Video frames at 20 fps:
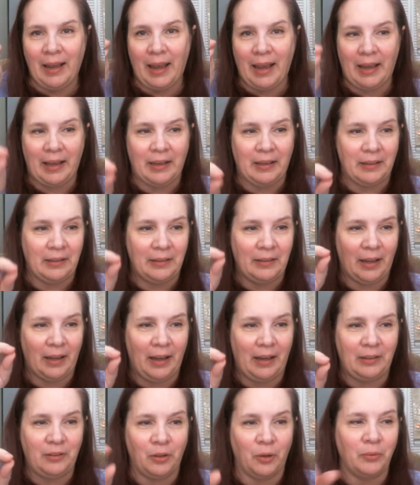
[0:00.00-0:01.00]
And
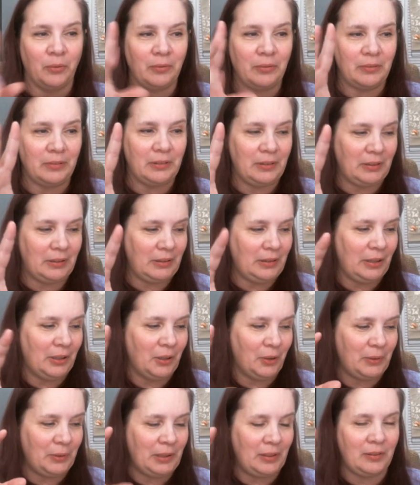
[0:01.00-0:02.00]
I don't, you
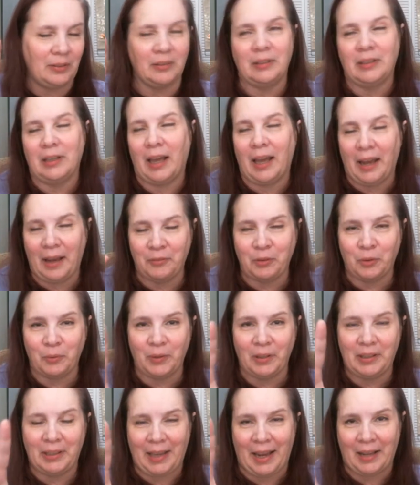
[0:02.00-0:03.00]
know, easily, I have to
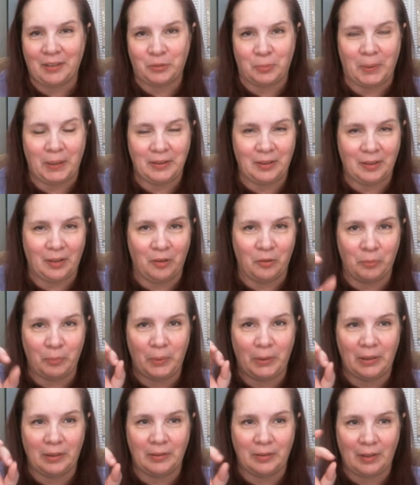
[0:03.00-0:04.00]
really catch myself
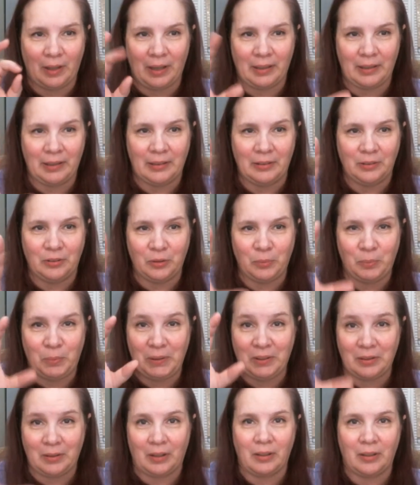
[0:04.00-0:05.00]
because I can just be
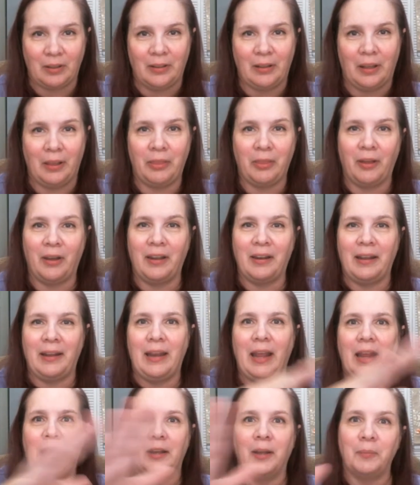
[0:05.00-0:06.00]
stuck on that thought and
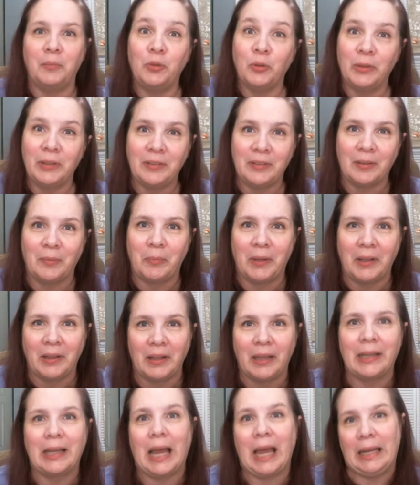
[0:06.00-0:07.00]
end up doing something
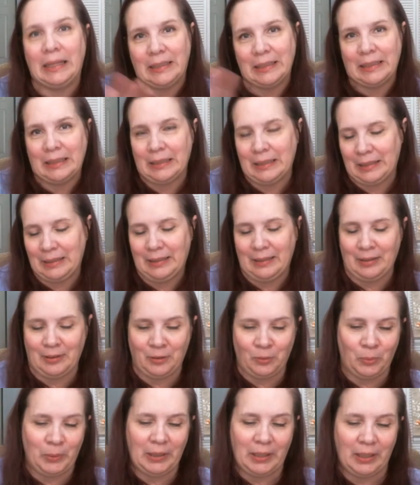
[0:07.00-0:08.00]
like I did this
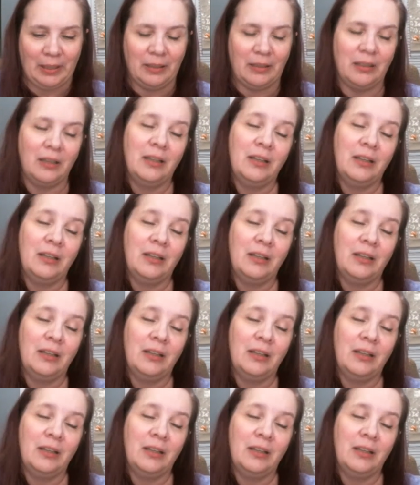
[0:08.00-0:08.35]
weekend.